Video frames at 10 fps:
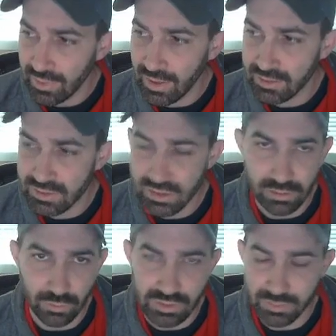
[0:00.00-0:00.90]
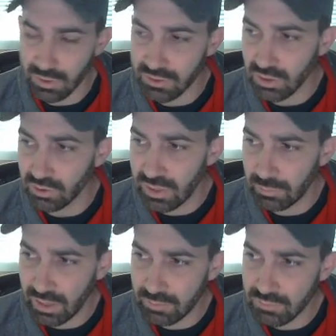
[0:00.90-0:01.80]
That's a Whisper. So
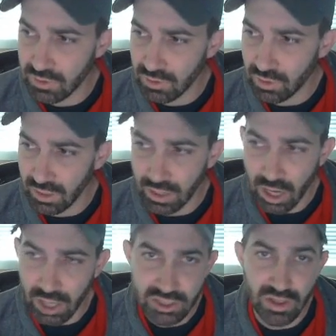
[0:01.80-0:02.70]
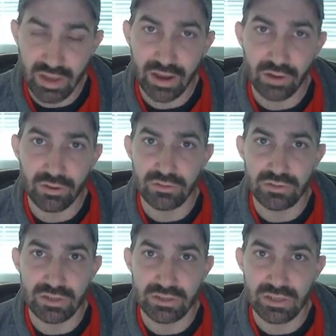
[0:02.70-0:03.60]
sometimes you can notch that out
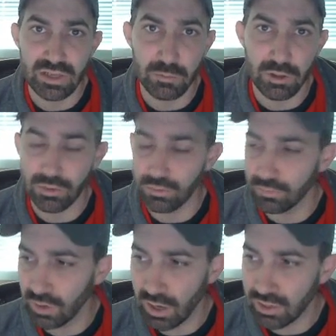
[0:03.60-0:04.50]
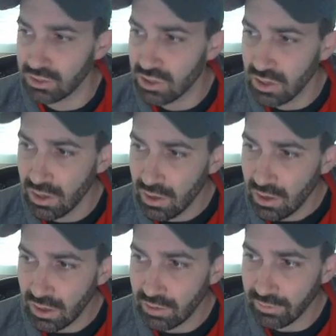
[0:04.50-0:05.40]
using a CW notch
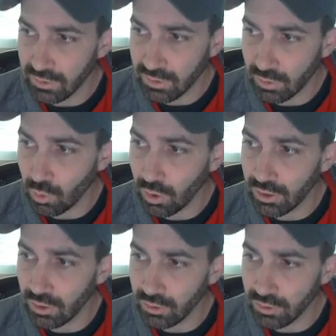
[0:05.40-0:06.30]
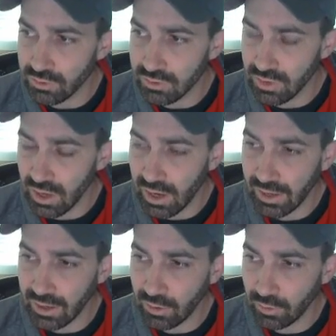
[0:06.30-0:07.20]
filter, or you'll use the
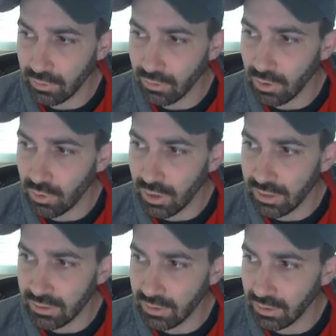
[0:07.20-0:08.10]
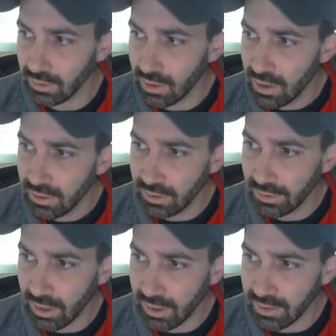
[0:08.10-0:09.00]
high cut or the low cut to
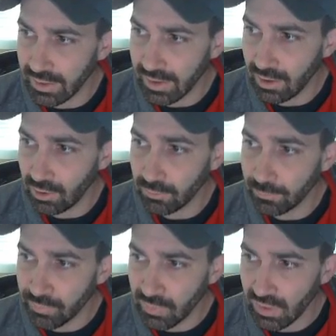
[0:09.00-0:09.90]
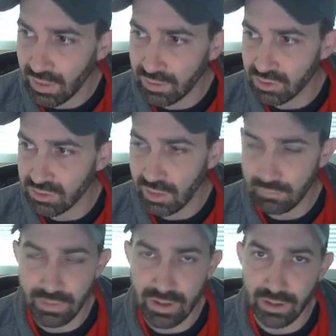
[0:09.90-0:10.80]
knock it down and just
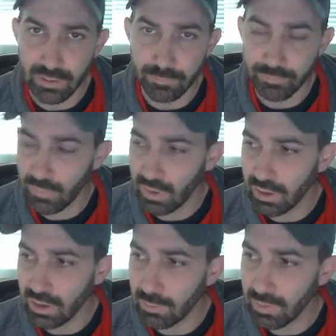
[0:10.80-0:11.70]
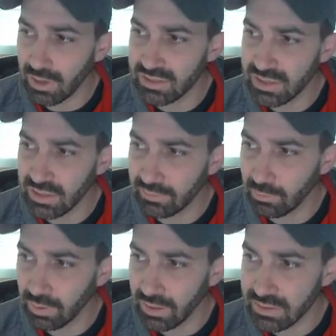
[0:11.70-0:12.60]
cover that up. And it's in
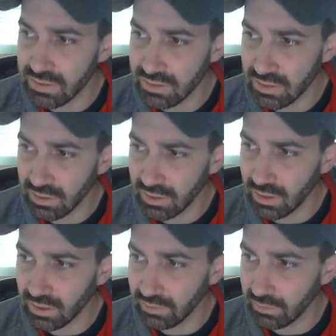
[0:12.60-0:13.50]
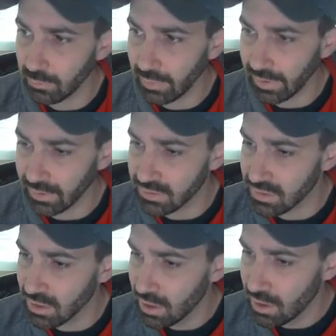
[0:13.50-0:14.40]
different places on different bands.